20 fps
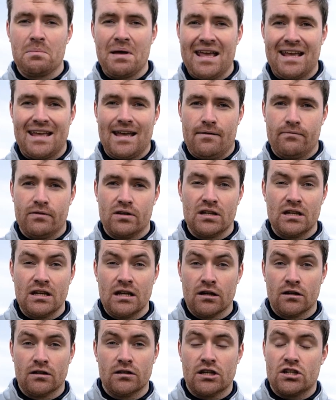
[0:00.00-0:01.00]
make every
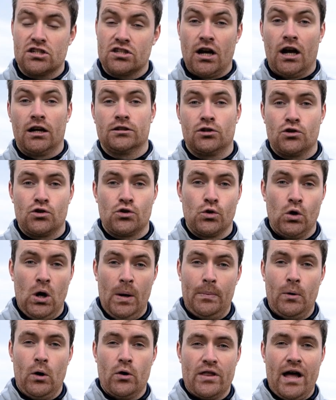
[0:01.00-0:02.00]
year, they start to show
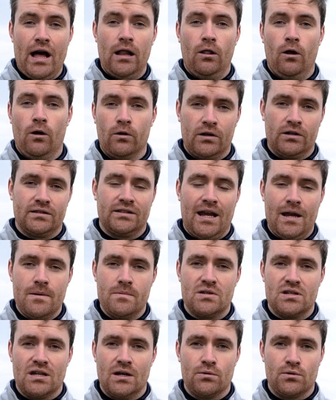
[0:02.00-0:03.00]
up on that longer time
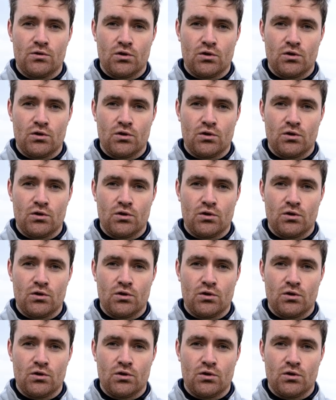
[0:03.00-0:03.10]
scale.